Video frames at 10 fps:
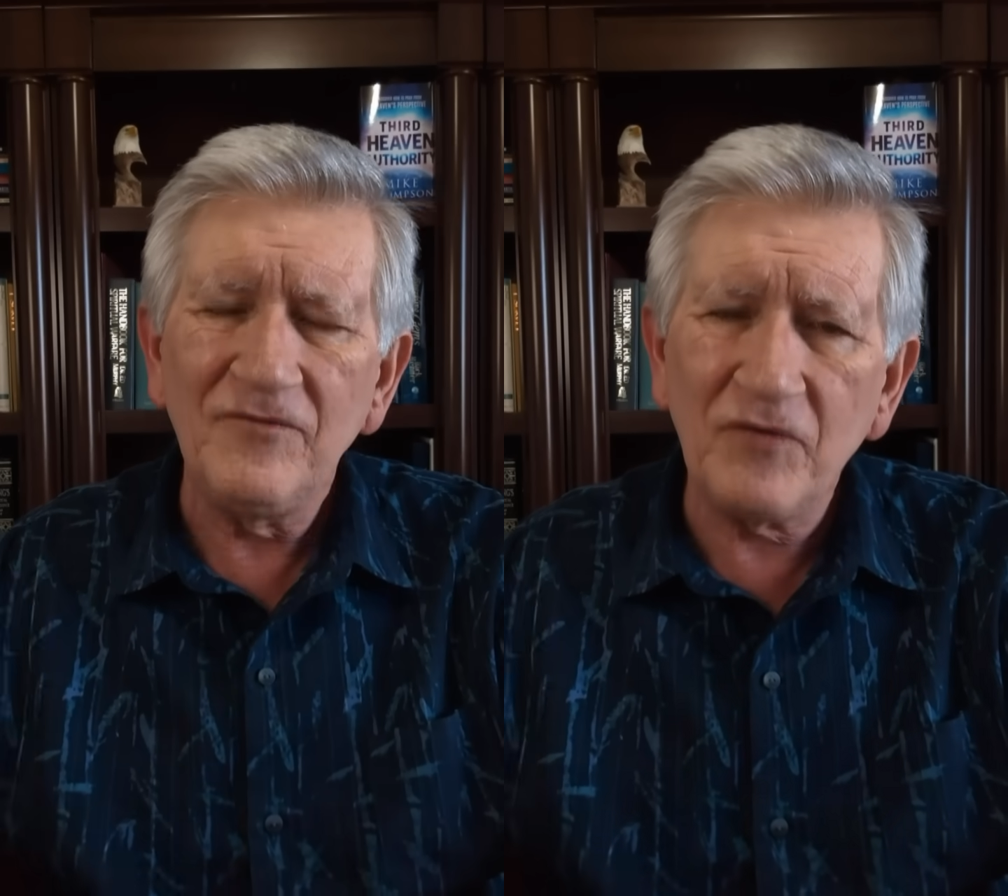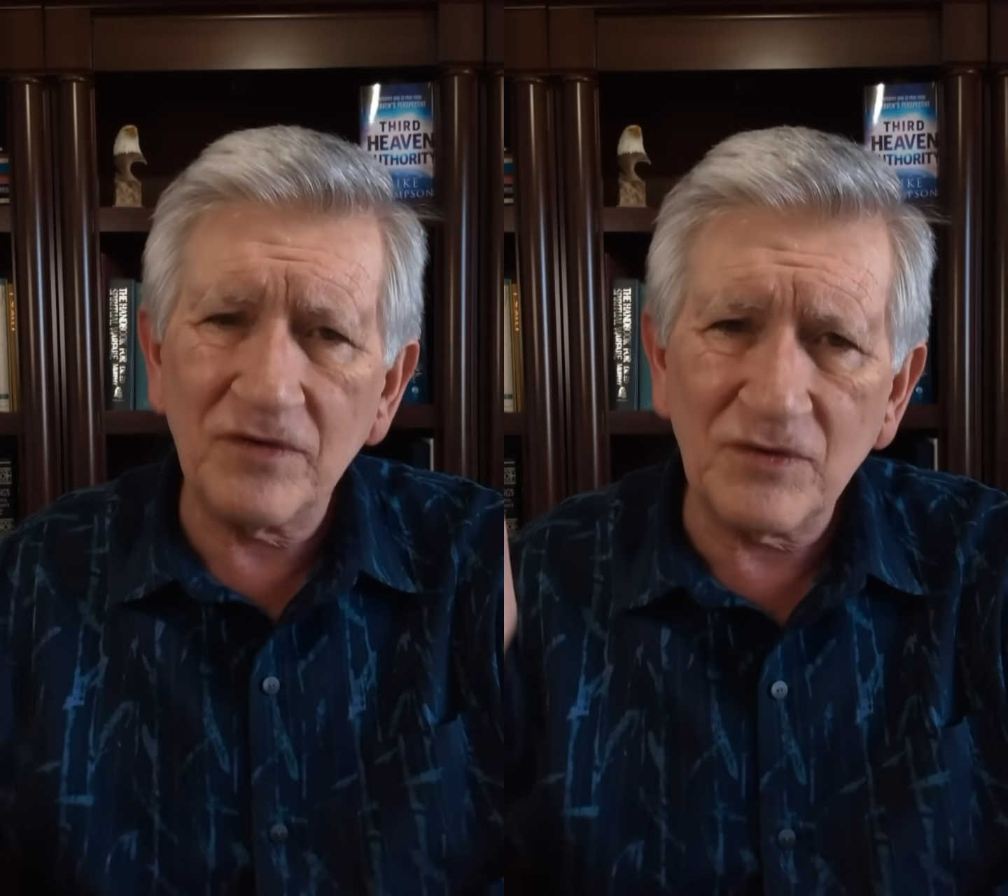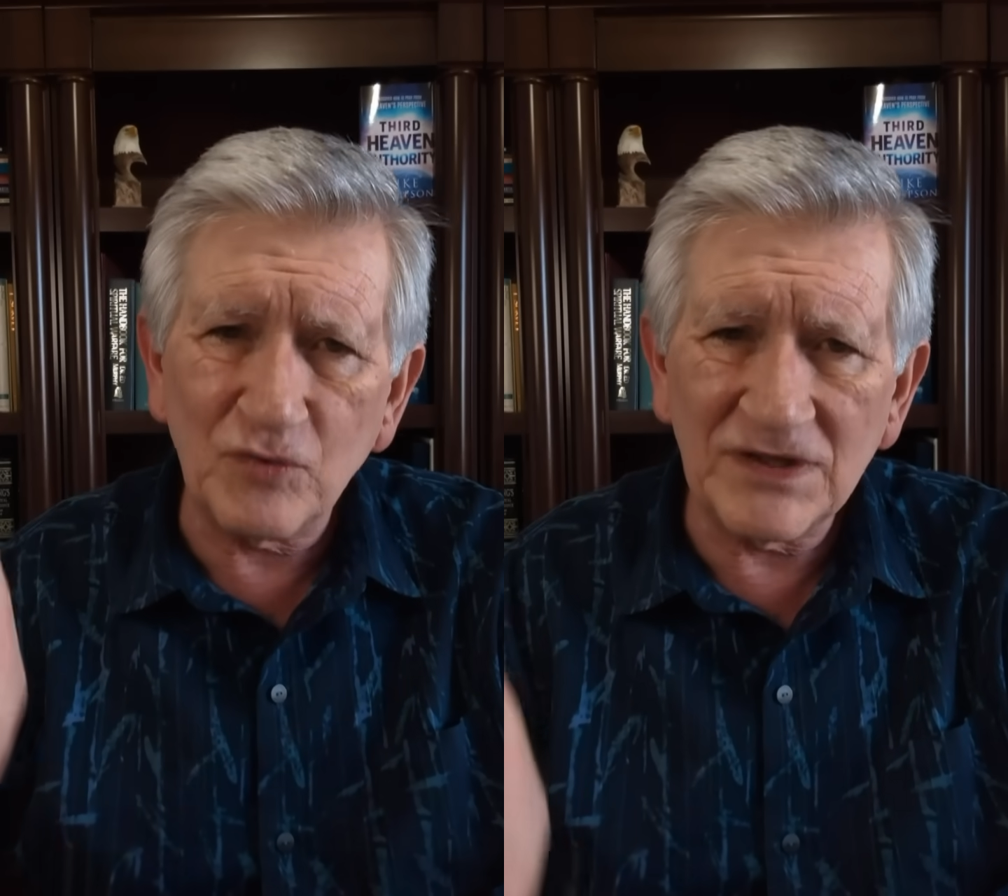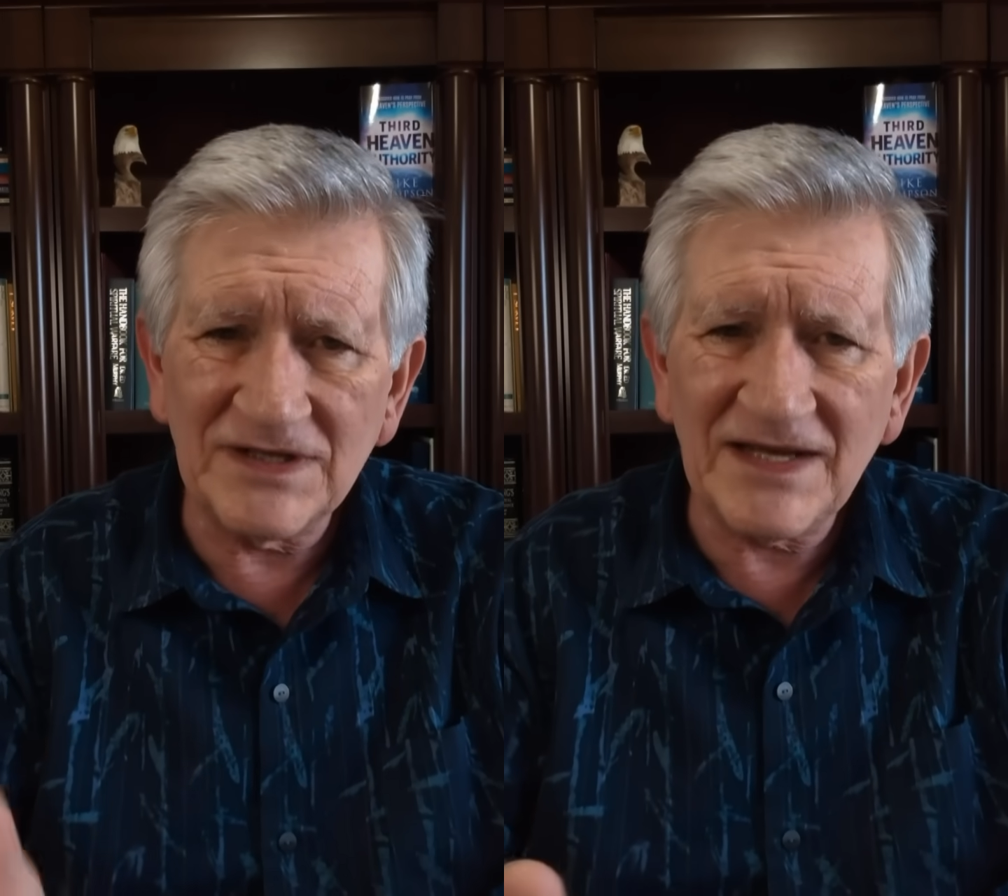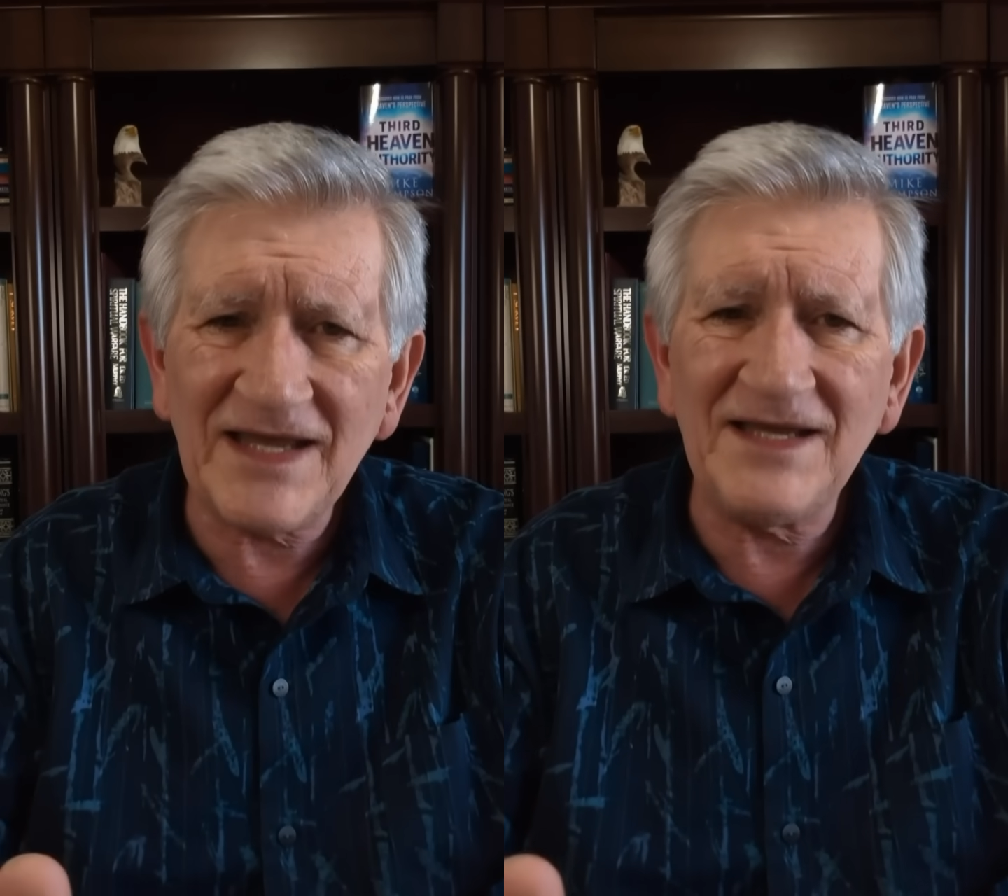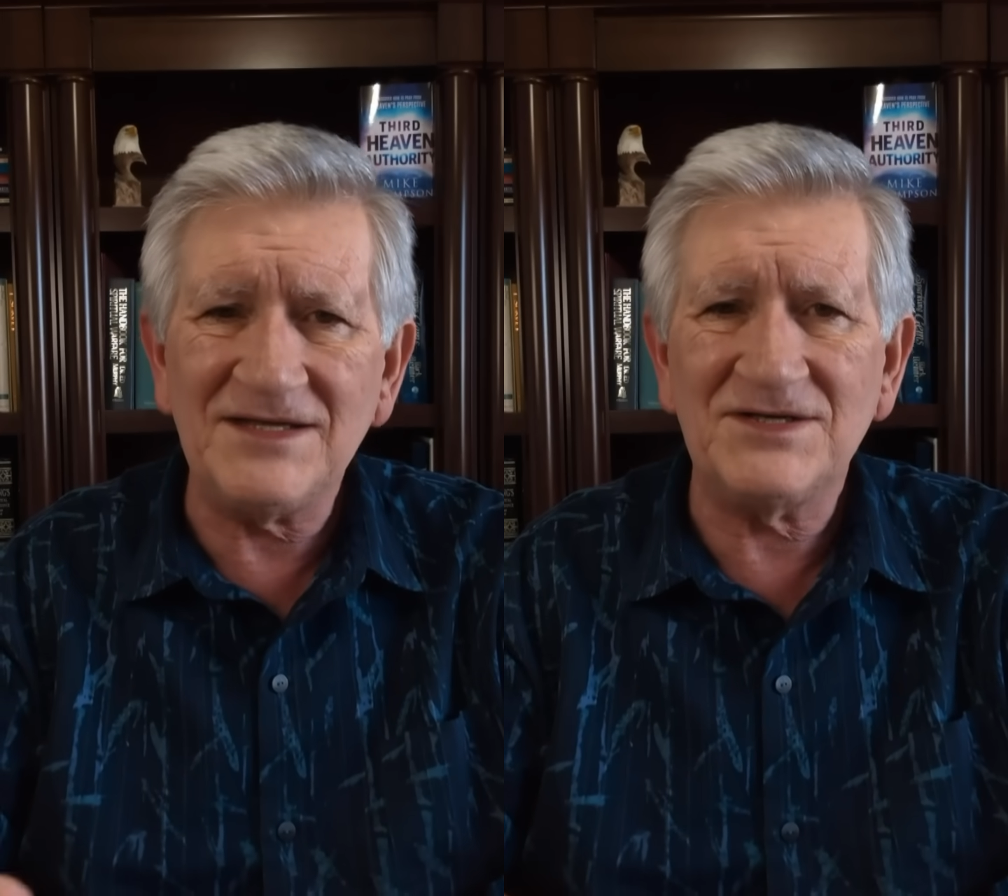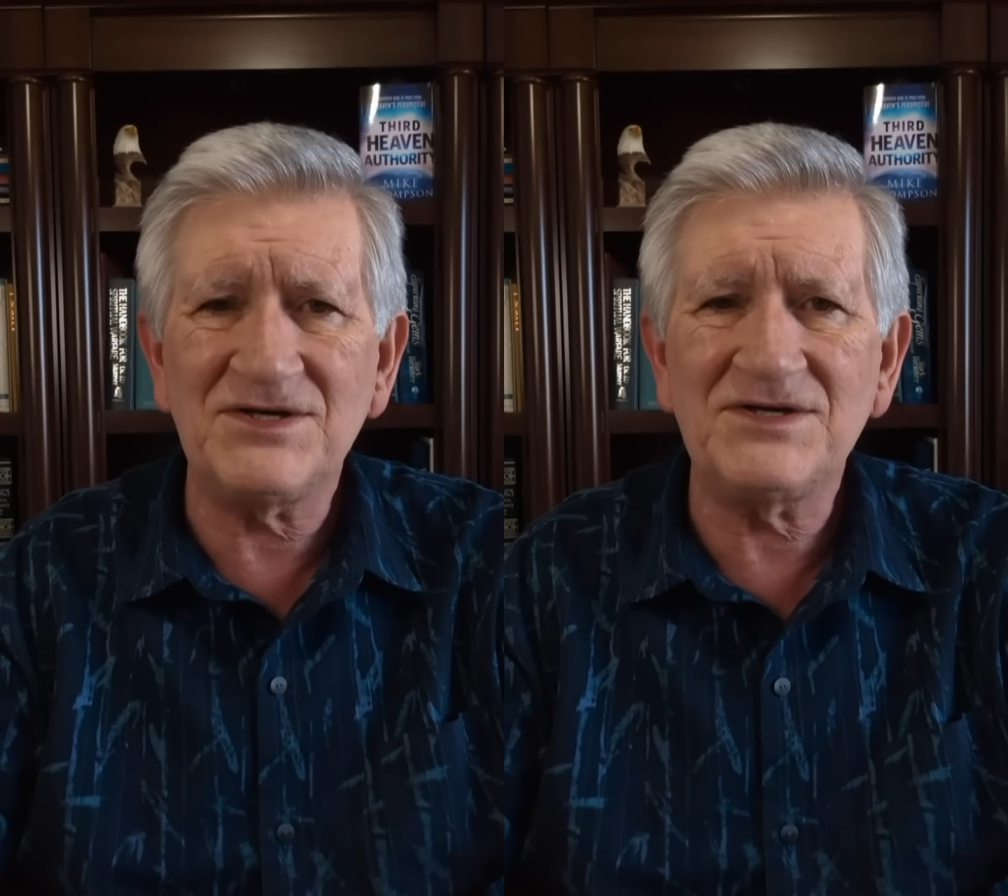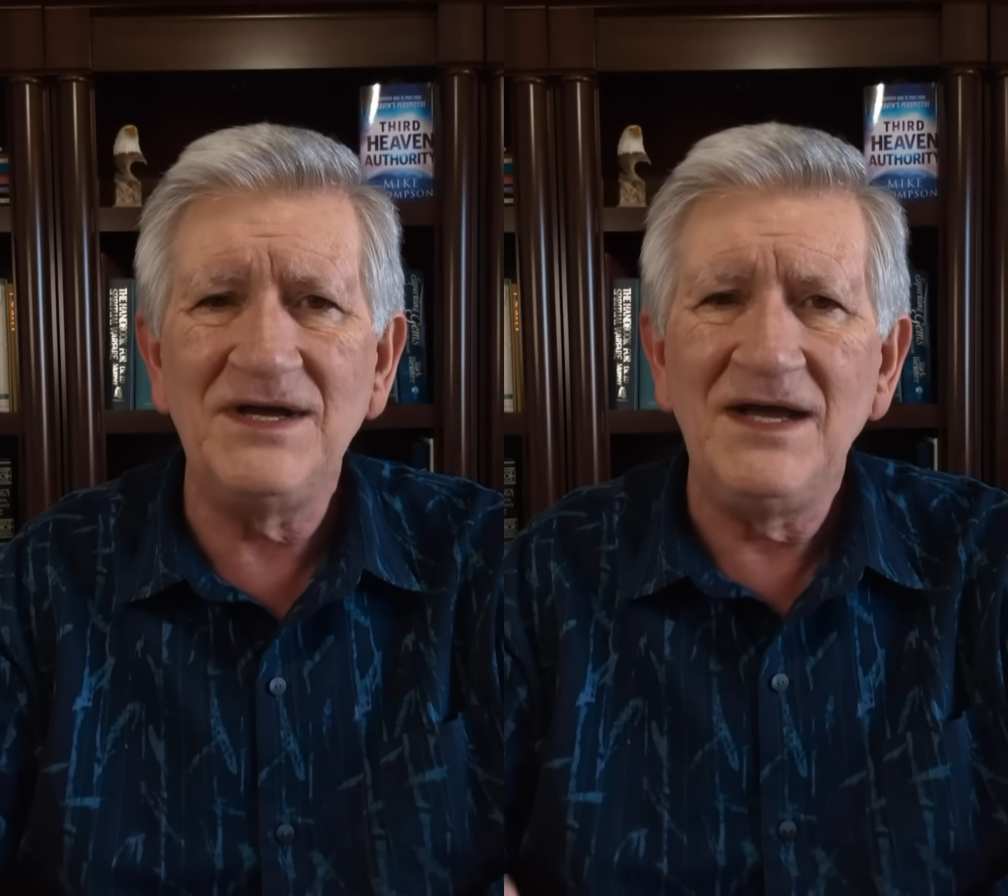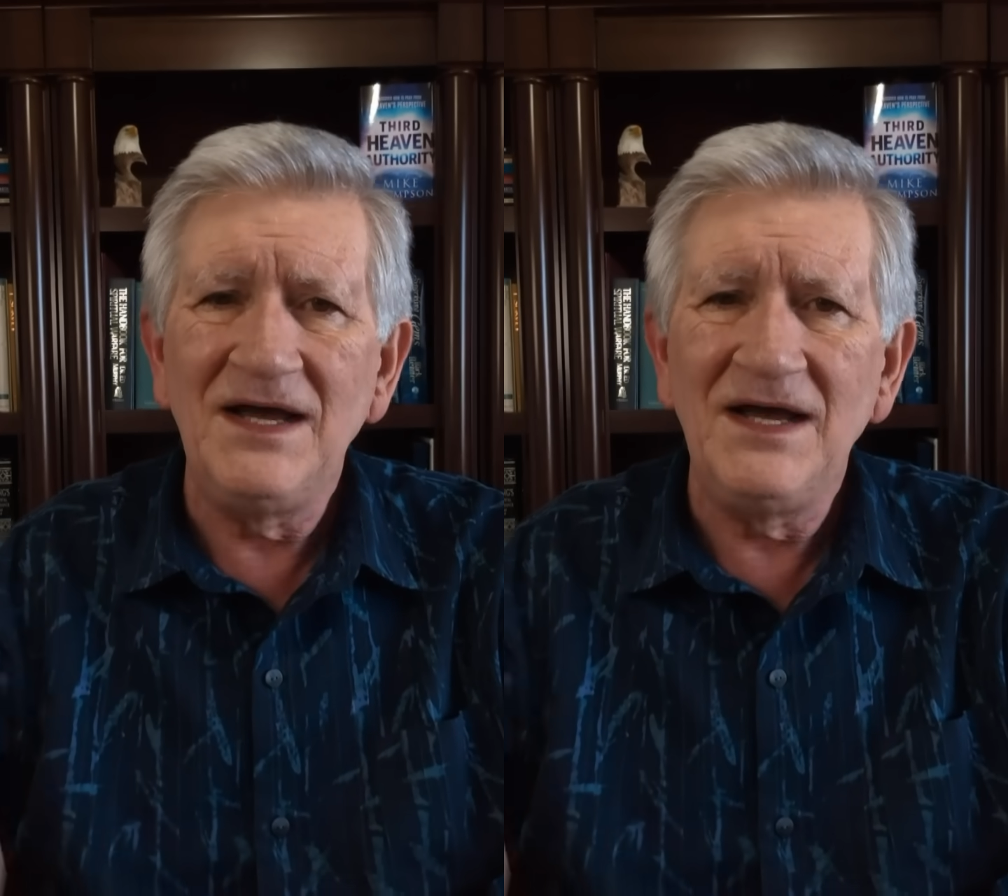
for the release